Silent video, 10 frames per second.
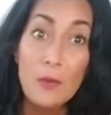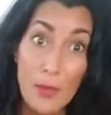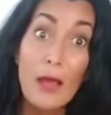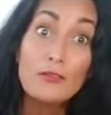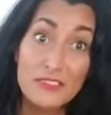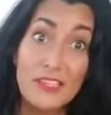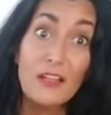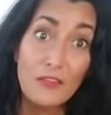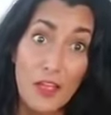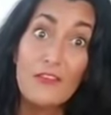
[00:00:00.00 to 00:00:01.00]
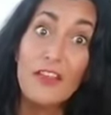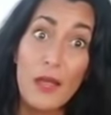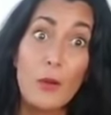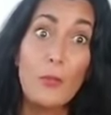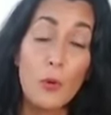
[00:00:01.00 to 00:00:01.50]
about self love and
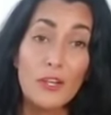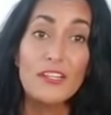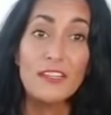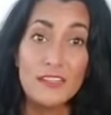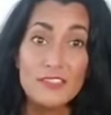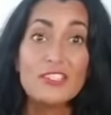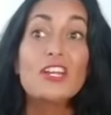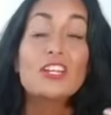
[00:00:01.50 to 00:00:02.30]
how important it is